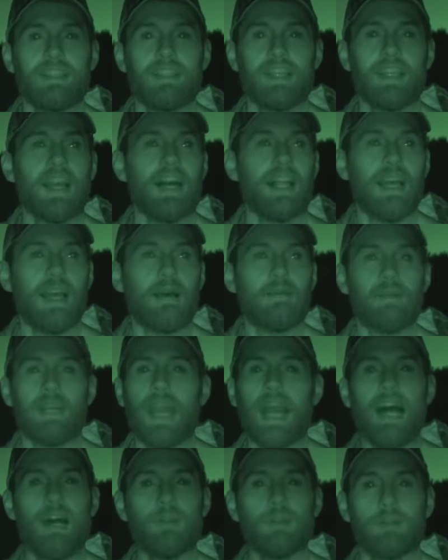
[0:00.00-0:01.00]
You got hep
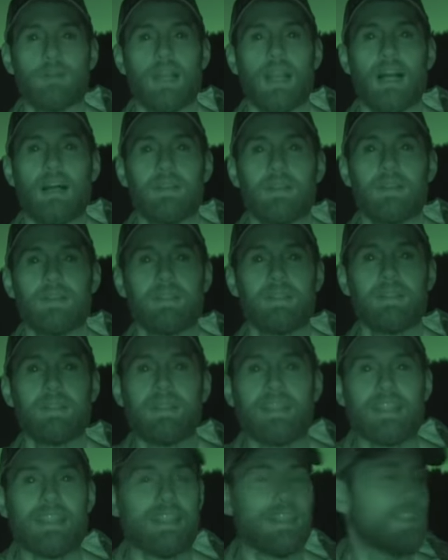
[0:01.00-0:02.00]
cows around.
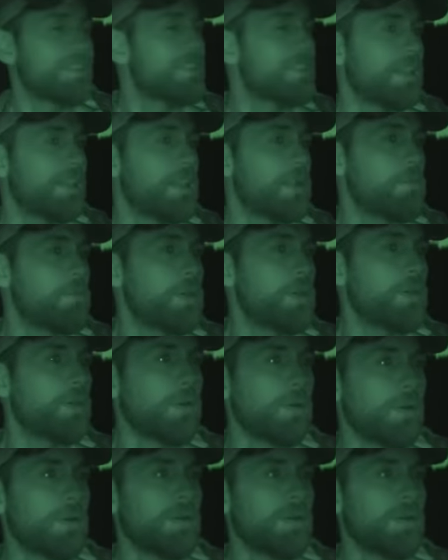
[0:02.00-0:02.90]
Yep. then they bugle.